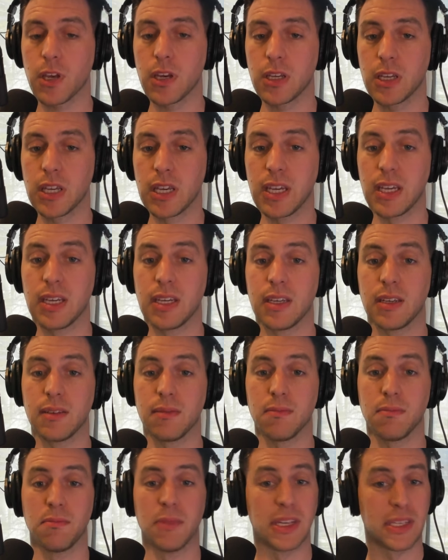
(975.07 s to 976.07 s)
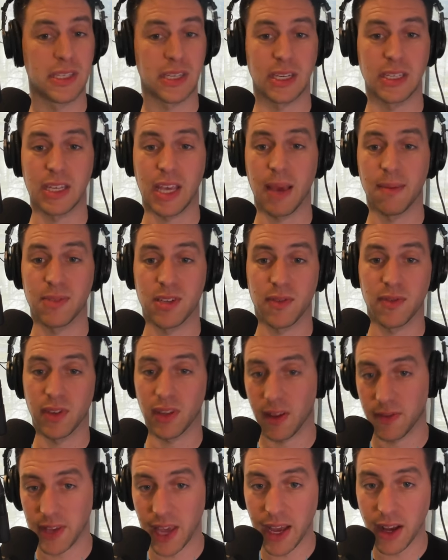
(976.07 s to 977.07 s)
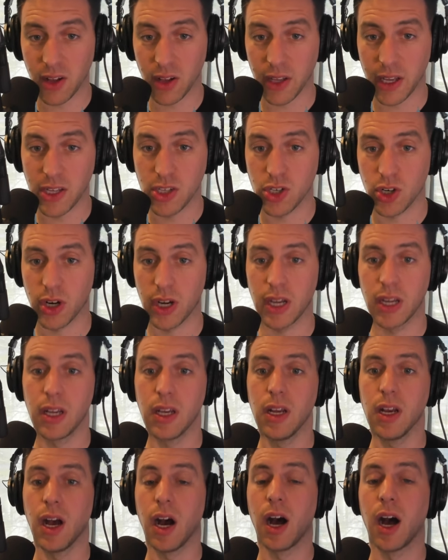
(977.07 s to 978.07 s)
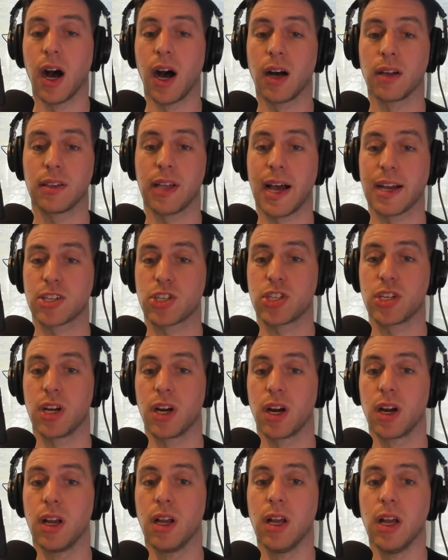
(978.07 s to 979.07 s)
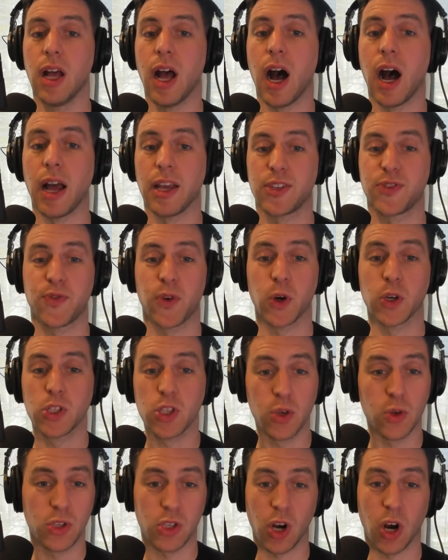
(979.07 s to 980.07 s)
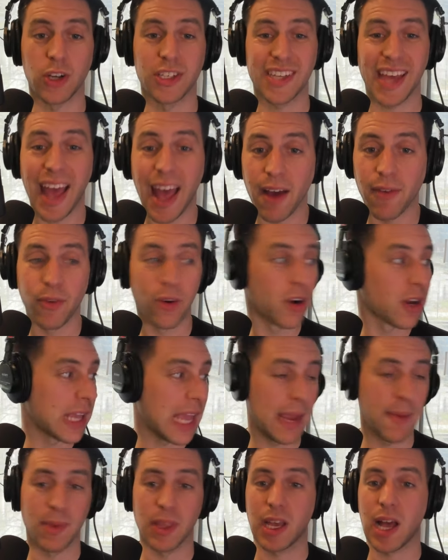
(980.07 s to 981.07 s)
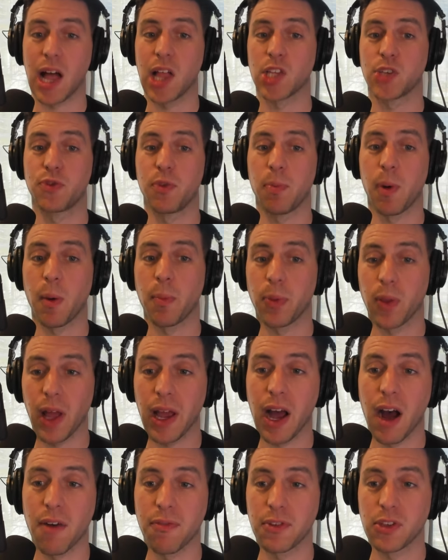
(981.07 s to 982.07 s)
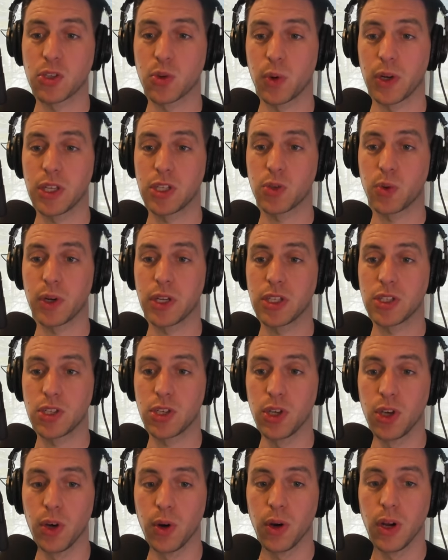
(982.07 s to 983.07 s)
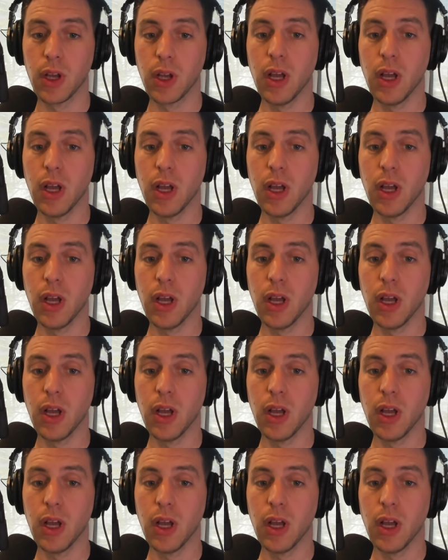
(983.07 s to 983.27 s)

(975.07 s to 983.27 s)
He missed 6 games because of a left ankle injury last year. His first 2 starts ever came in the college football playoff in 2022.